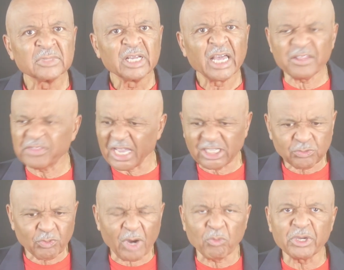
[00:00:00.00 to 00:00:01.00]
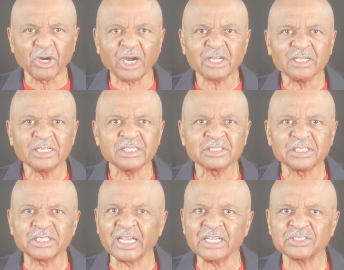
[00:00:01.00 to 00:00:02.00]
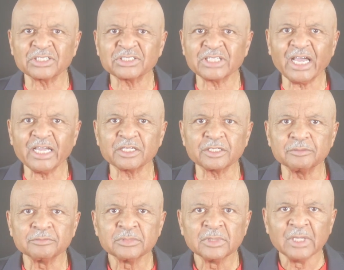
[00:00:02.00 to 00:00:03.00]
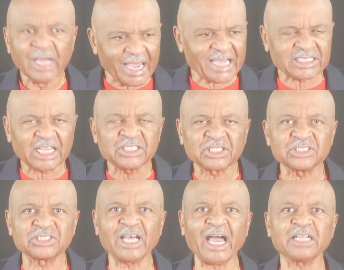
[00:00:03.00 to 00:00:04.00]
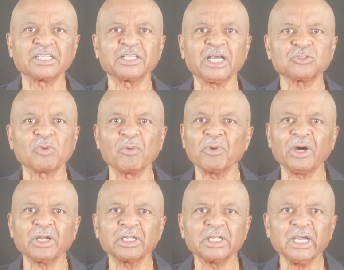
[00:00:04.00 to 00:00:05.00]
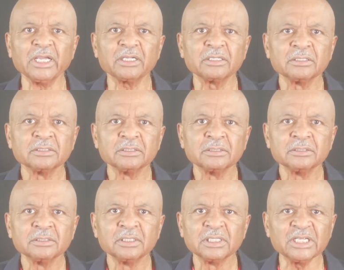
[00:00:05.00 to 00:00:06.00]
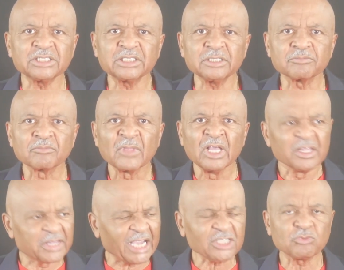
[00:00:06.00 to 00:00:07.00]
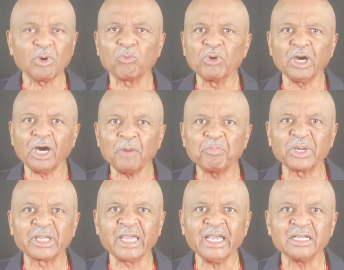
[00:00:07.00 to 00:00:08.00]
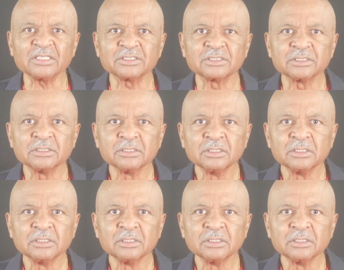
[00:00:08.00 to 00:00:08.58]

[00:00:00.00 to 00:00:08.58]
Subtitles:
And that's where we are in today's society. As a society, that's where we are today. Listen, that's what we're up against.